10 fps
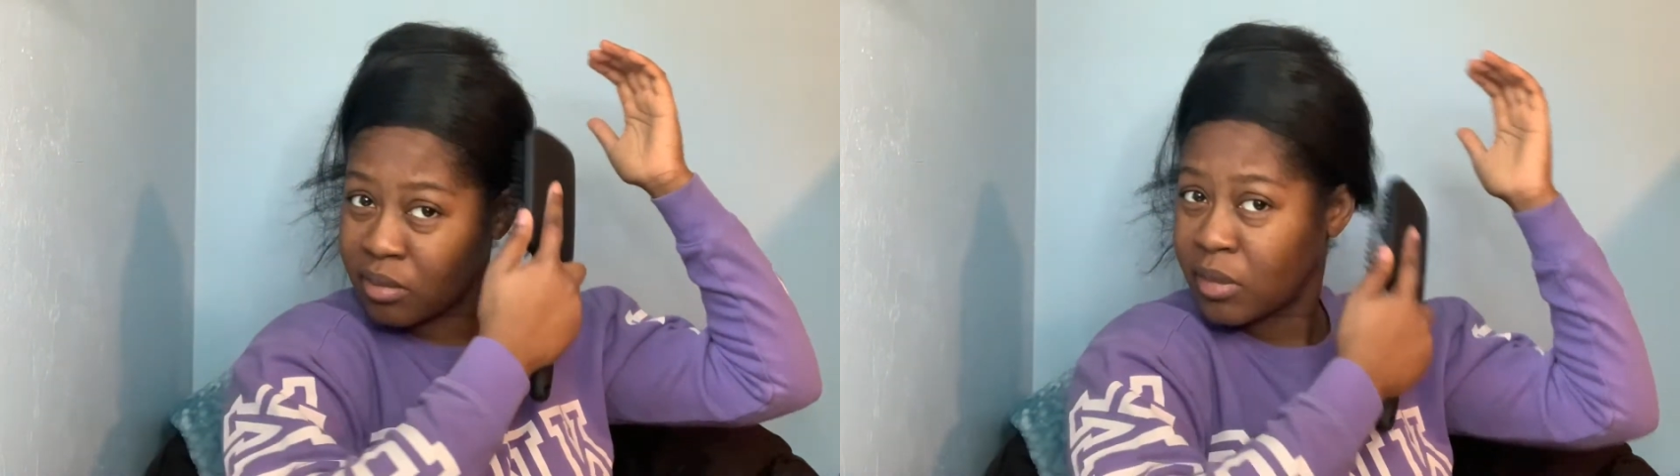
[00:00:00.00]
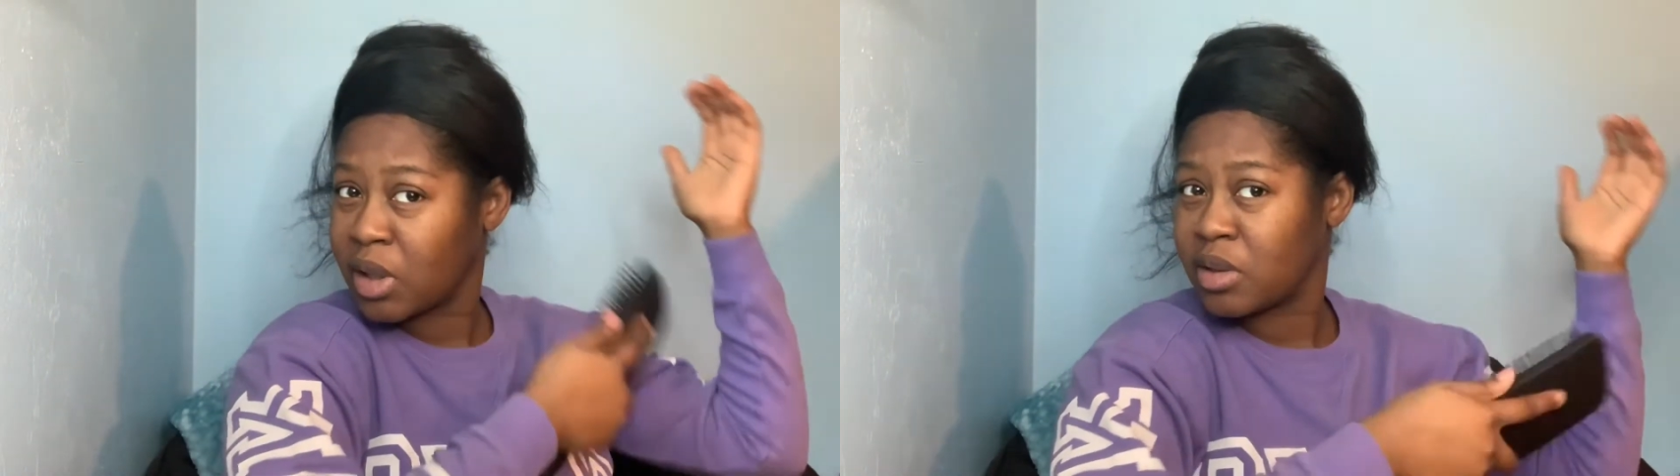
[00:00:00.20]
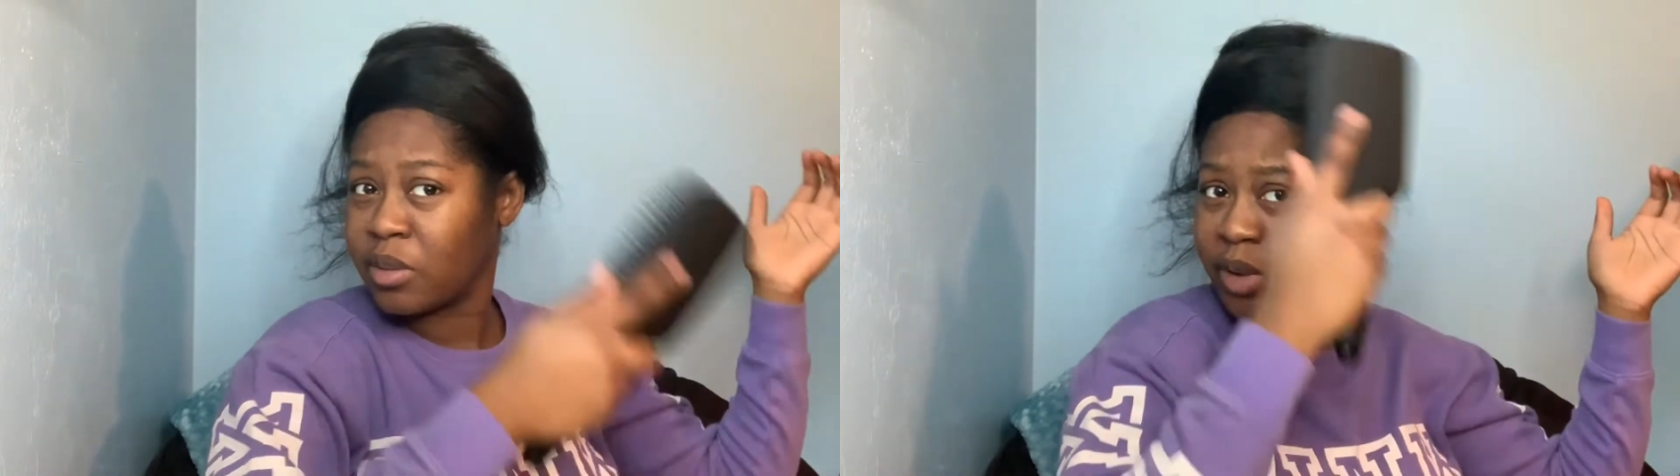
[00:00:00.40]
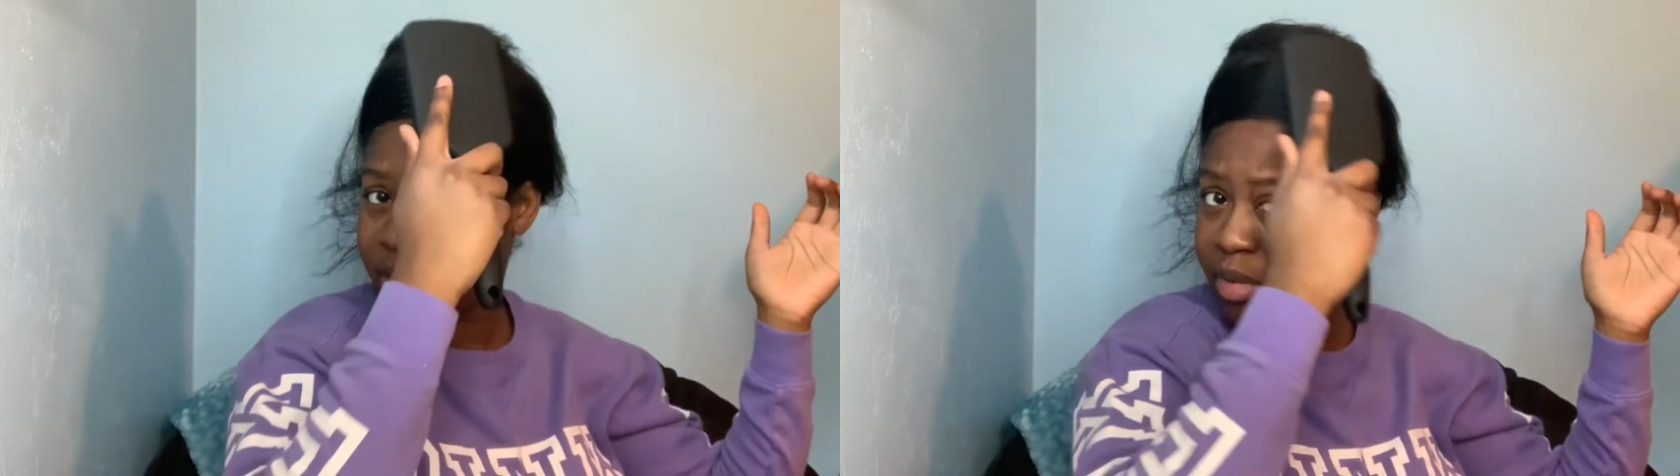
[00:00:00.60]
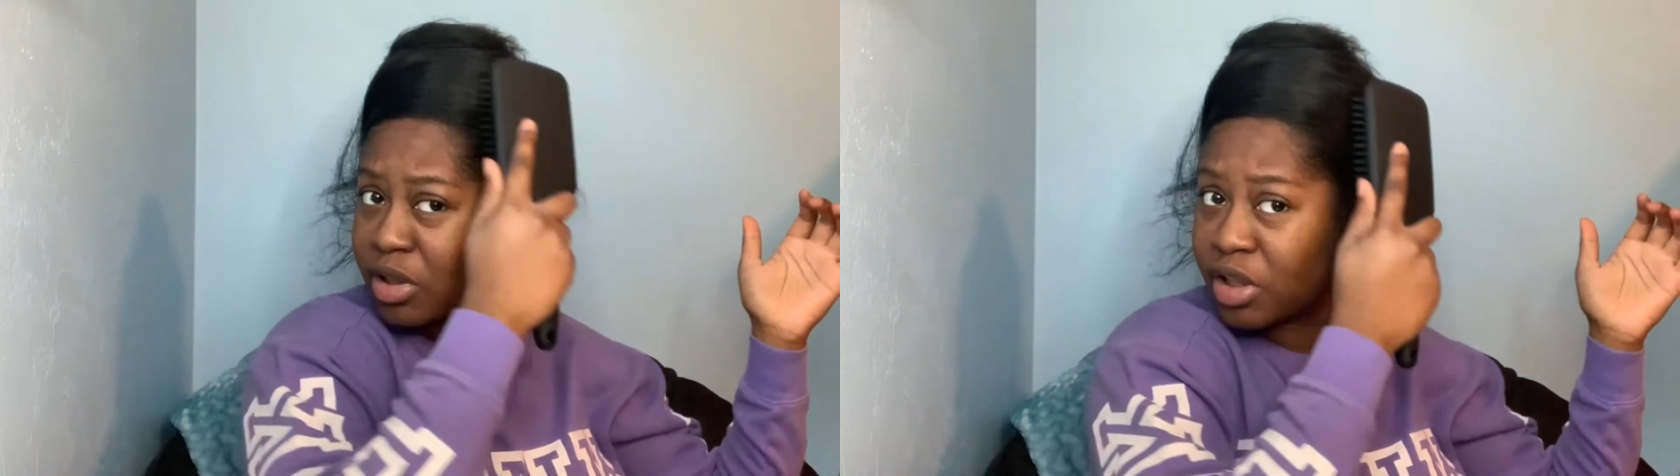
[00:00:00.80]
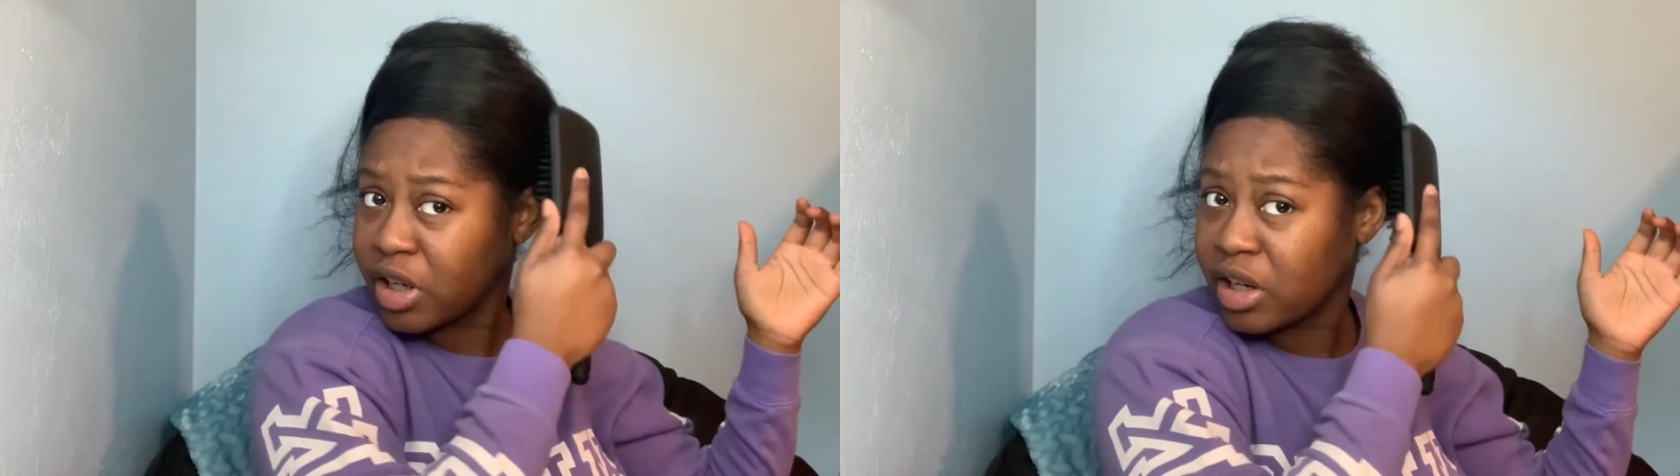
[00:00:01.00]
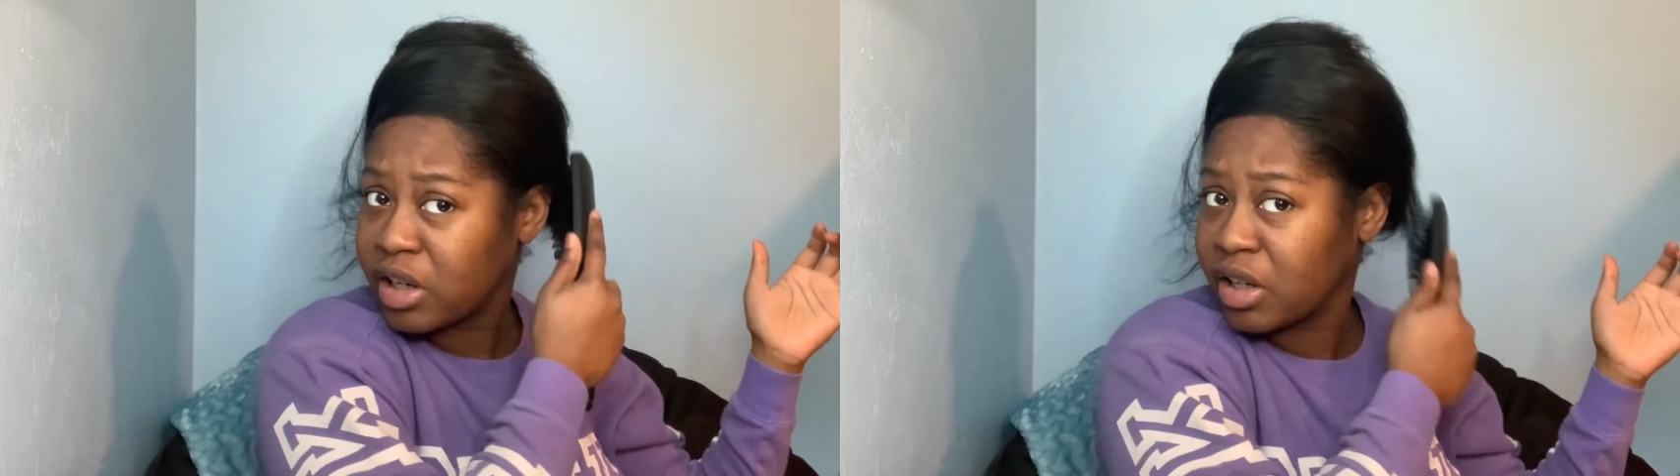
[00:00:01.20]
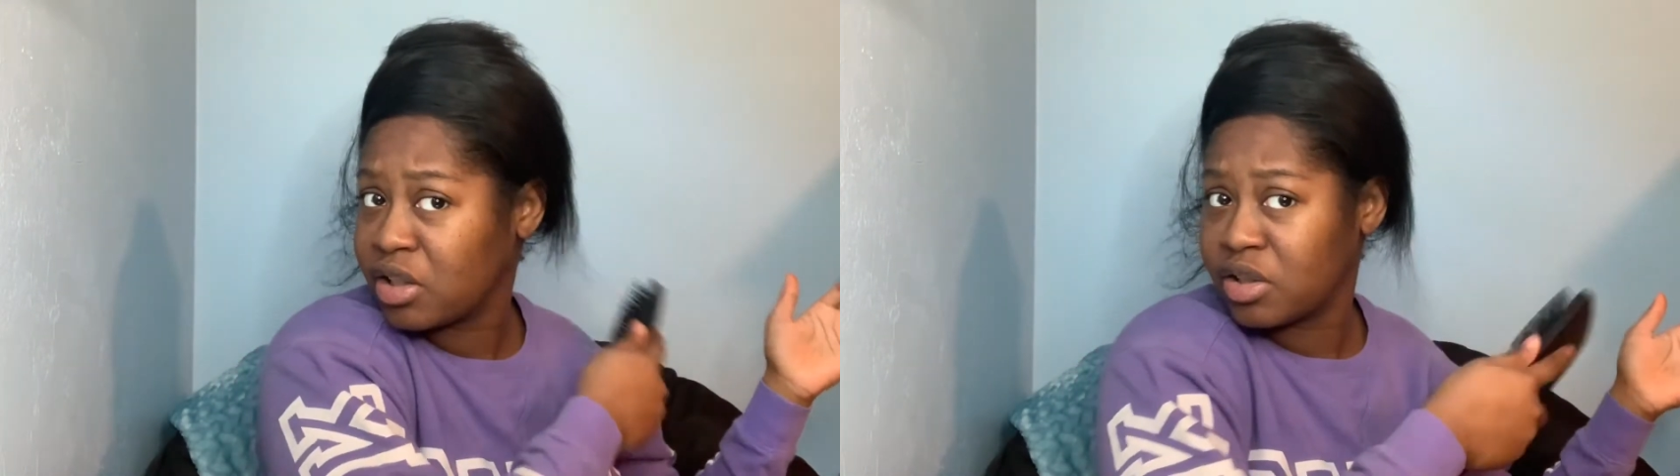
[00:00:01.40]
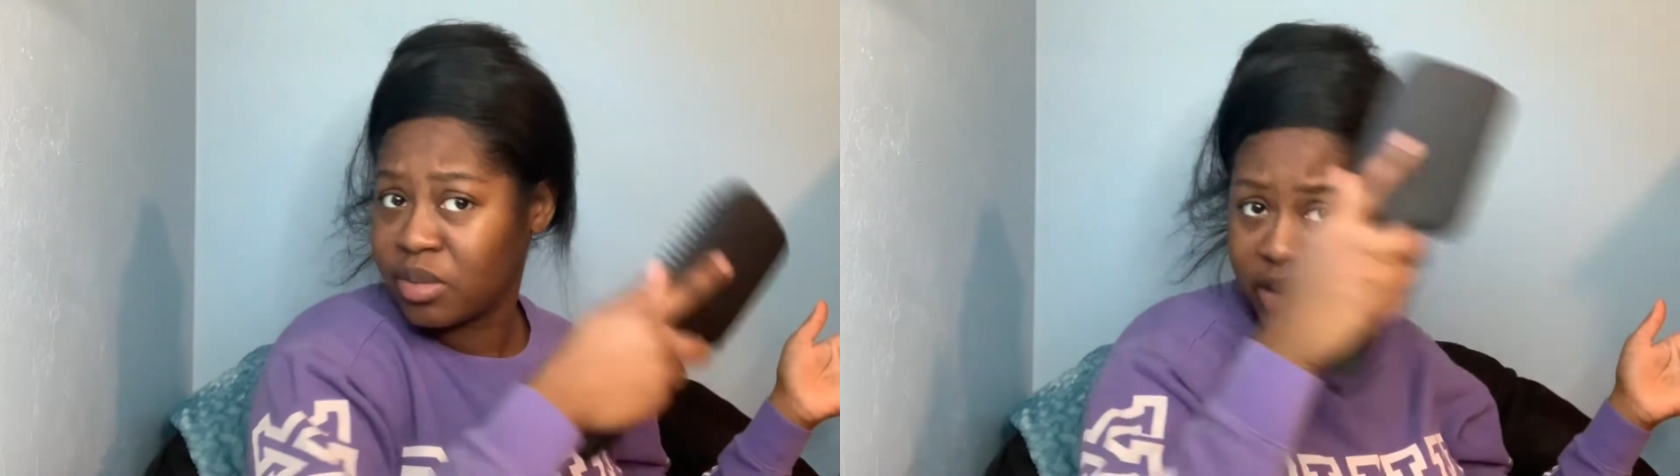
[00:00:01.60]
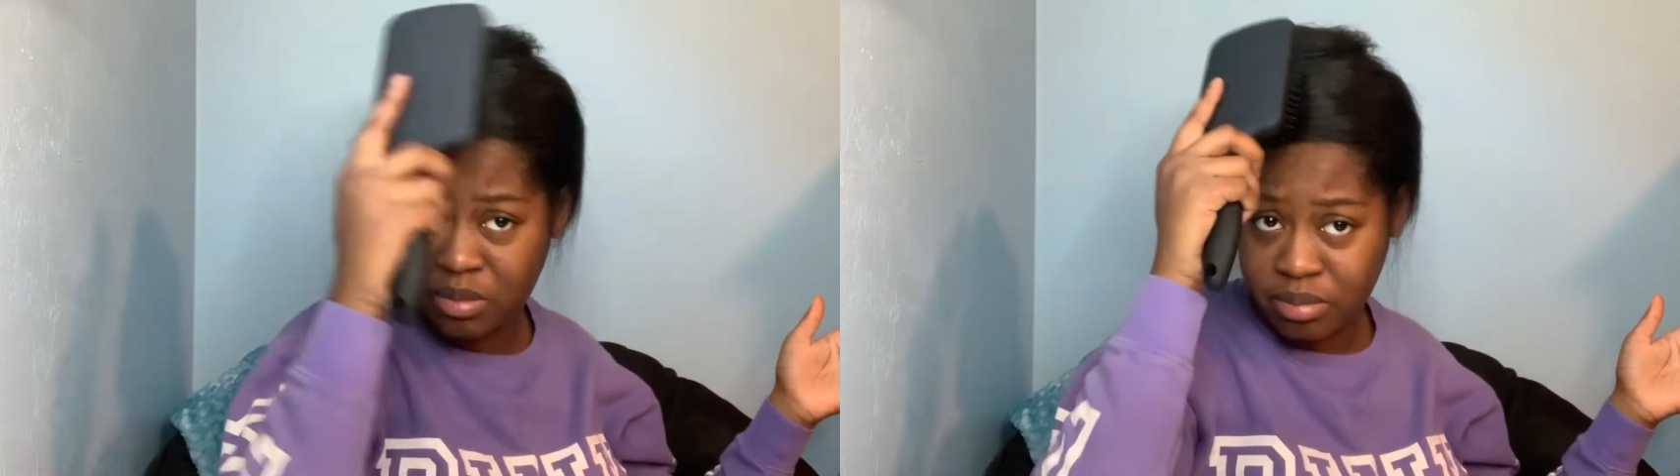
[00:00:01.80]
So when you brush your hair down, you just
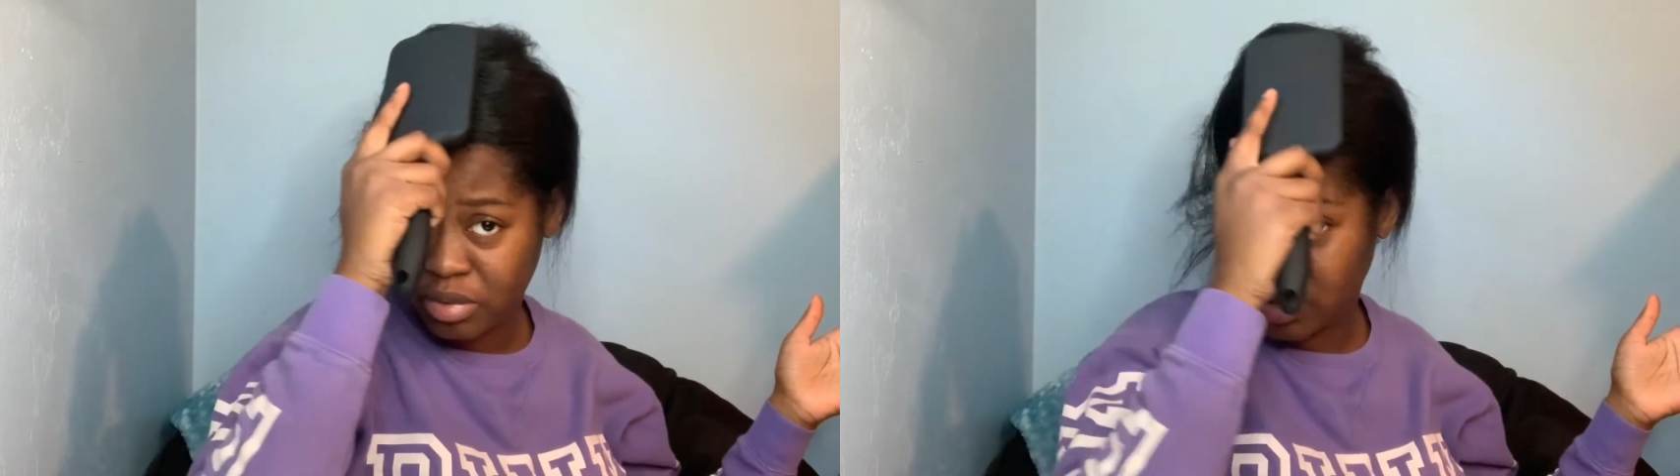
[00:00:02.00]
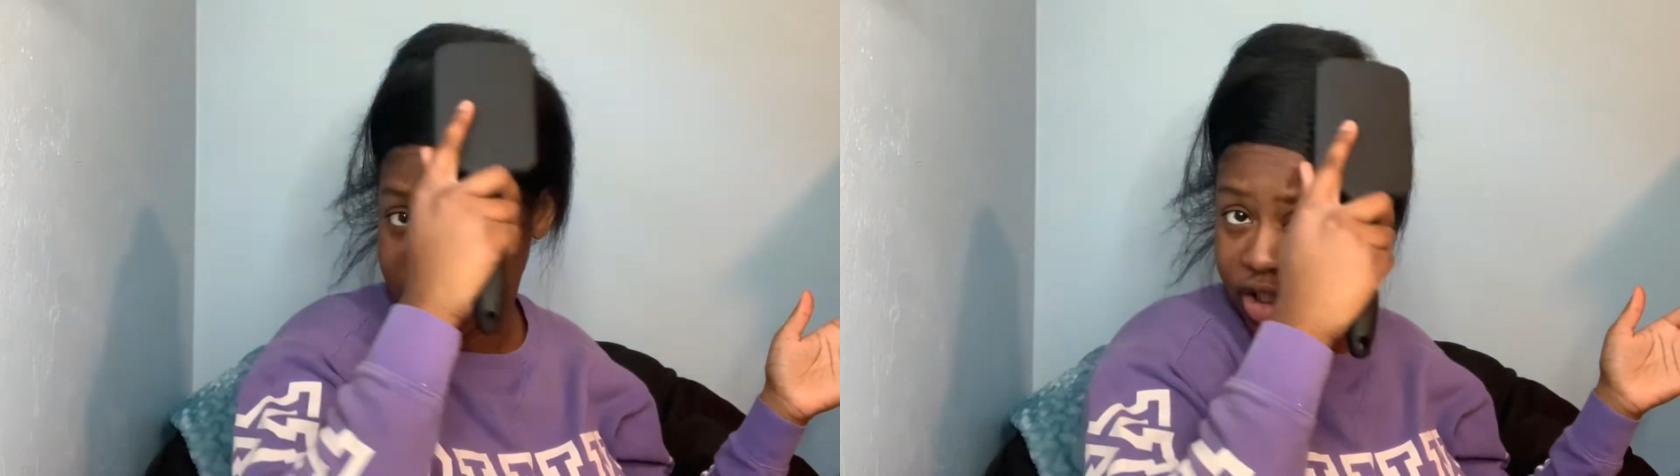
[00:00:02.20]
want to brush